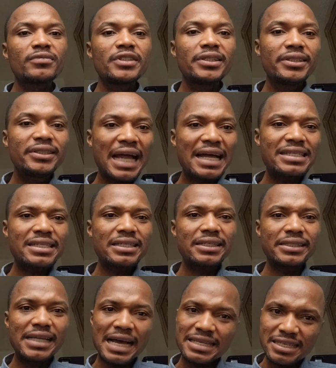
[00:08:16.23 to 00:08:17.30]
That
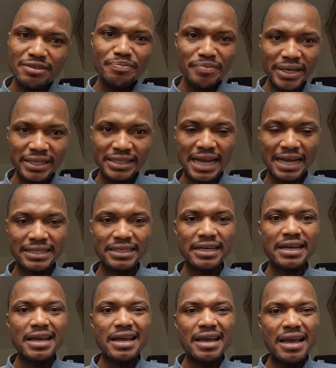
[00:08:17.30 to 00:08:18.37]
doesn't mean that
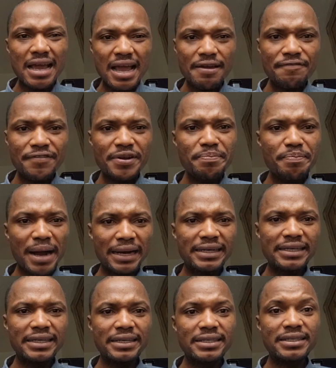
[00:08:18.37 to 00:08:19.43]

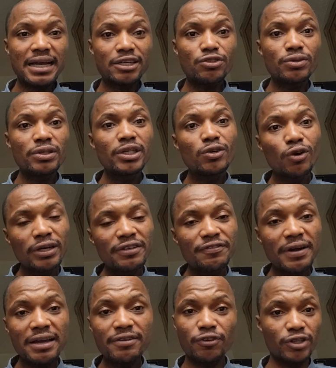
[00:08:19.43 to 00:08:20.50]
everybody is actually
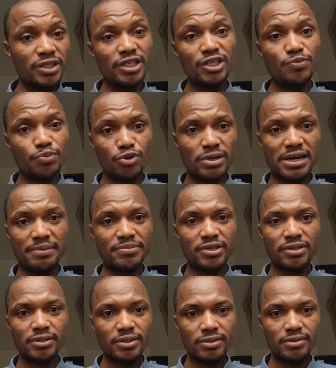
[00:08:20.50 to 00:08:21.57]
qualified for these programs.
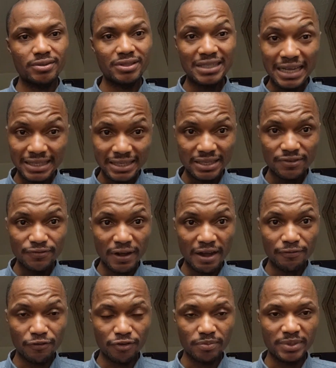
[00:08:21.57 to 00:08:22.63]
That is far
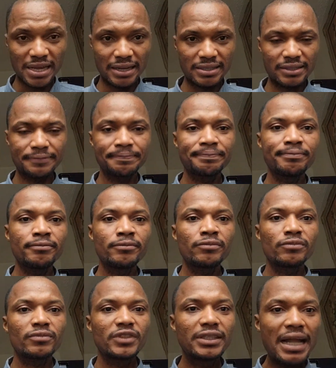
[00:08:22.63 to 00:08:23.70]
from that.
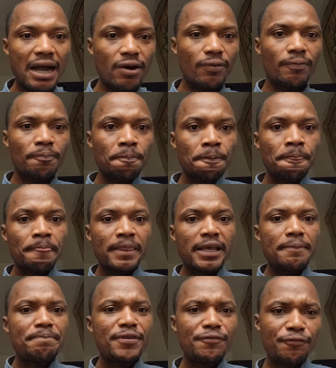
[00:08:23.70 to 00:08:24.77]
Now,
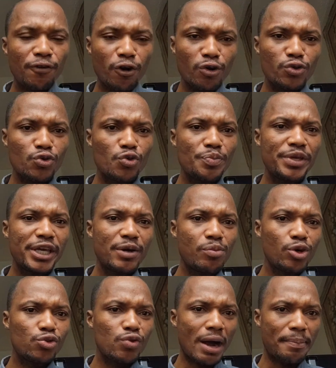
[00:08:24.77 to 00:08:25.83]
before you be
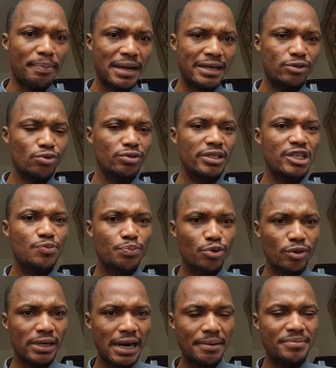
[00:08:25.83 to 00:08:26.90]
able to apply to these
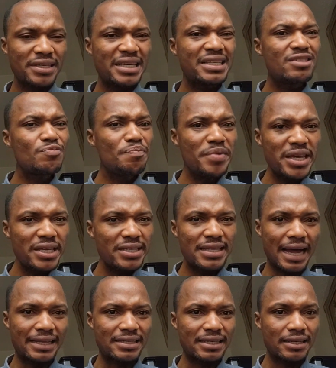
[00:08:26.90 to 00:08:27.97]
programs, it means
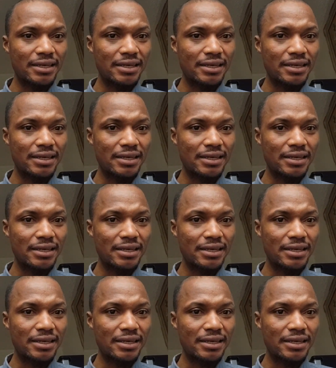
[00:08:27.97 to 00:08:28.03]
that